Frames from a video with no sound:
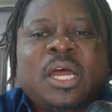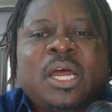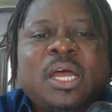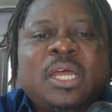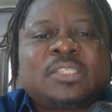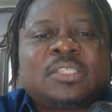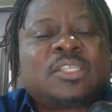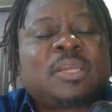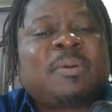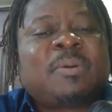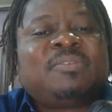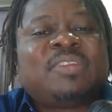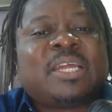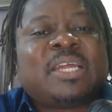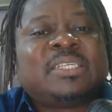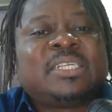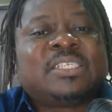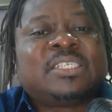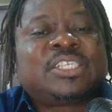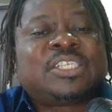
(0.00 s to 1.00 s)
Some of them
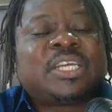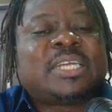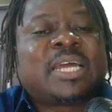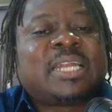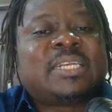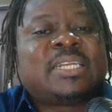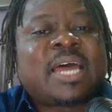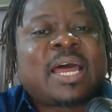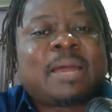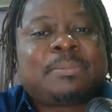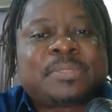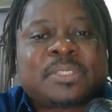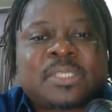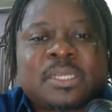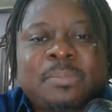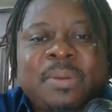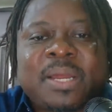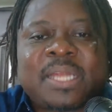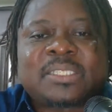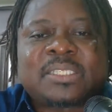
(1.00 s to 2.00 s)
they share their doubts
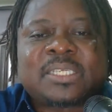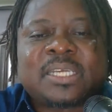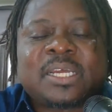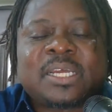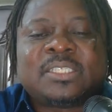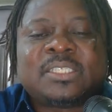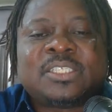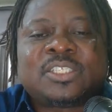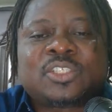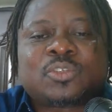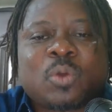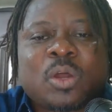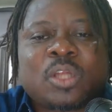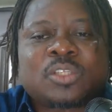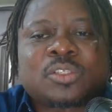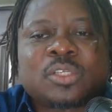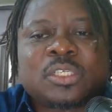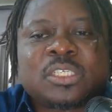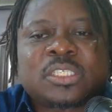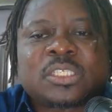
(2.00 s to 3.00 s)
about the squad. So
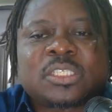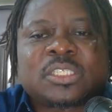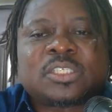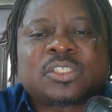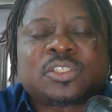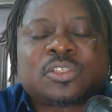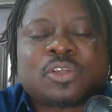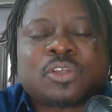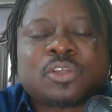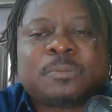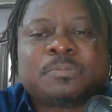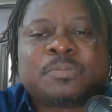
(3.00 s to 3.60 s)
this is the story.